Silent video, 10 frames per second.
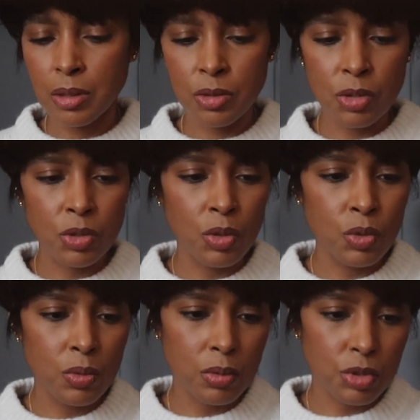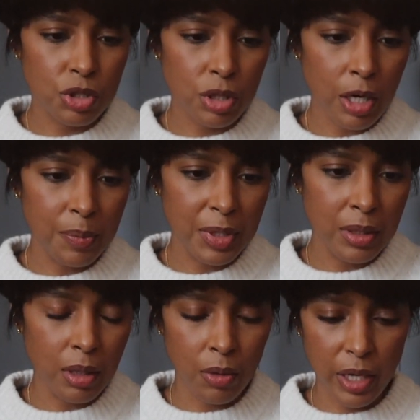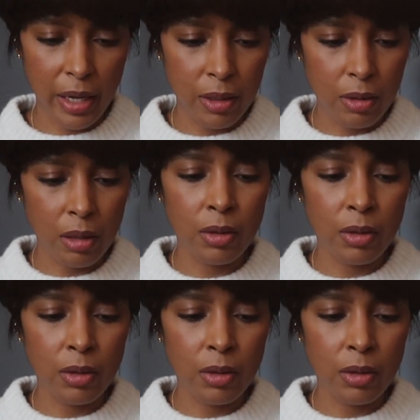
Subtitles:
Do you sharpen? Okay.